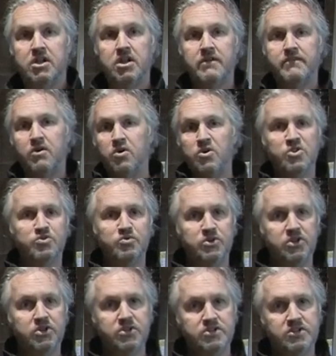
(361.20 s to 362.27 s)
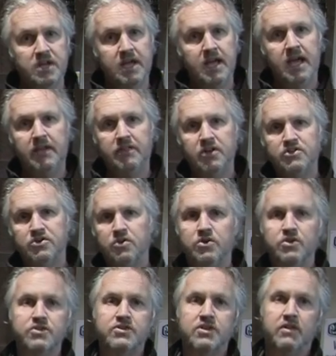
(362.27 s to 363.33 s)
a lot of oils were used, and those
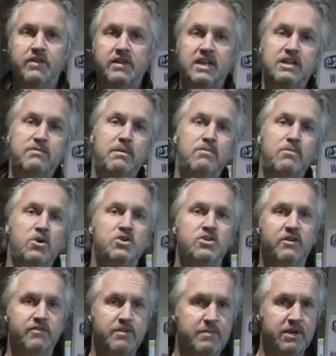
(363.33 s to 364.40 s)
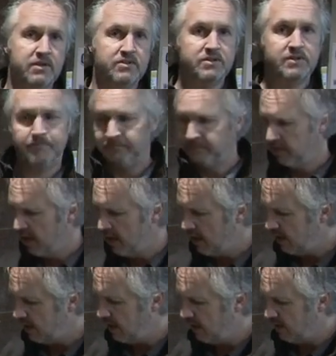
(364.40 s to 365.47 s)
oils need to be burnt off the metals.
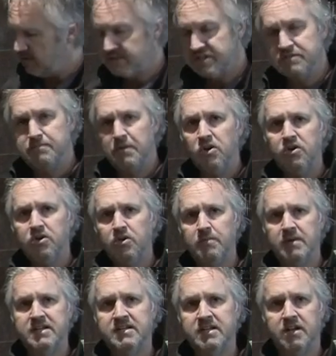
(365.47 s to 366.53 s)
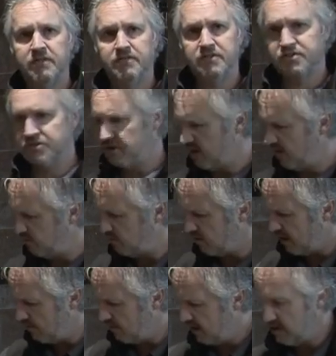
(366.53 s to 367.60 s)
Now the smoke you're about to get off the stove will
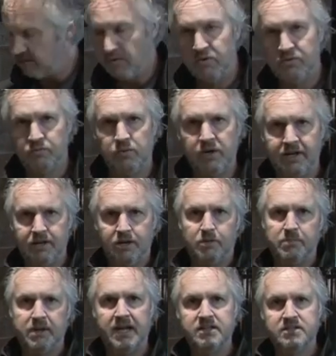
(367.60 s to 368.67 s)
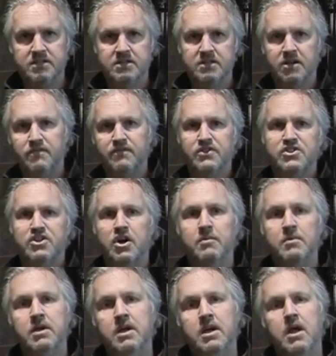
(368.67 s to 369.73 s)
come out of all weird little places and off the top.
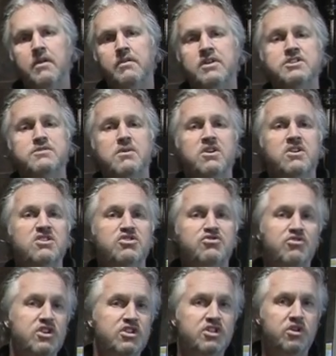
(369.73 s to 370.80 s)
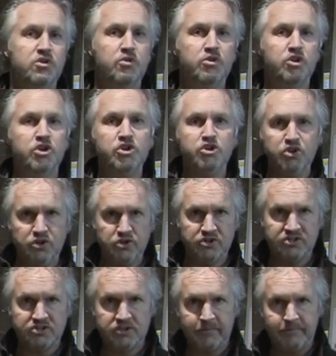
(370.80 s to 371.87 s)
That smoke is traditionally called
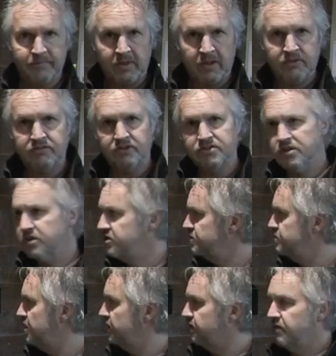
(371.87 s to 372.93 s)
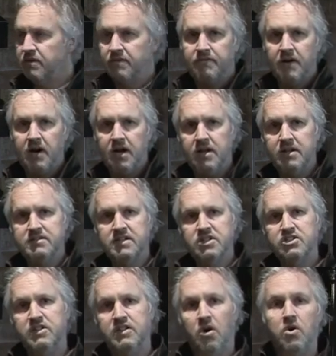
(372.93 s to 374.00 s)
Eunice. So it's not smoke from the fire, it's
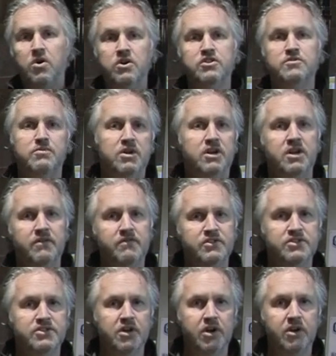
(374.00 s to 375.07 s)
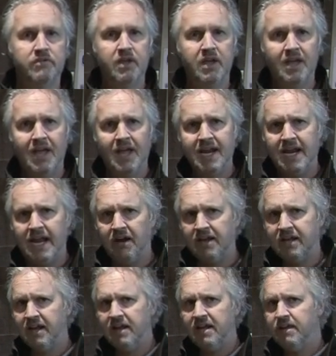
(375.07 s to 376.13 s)
actually the oils burning off the stove. Now
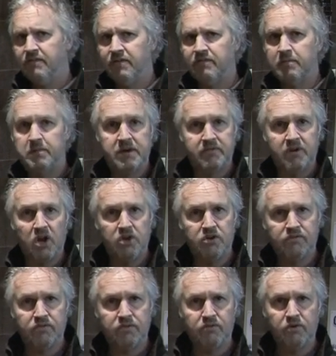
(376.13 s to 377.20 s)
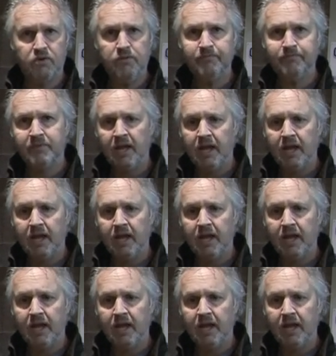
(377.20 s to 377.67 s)
it can give off a bit of an odour for the room.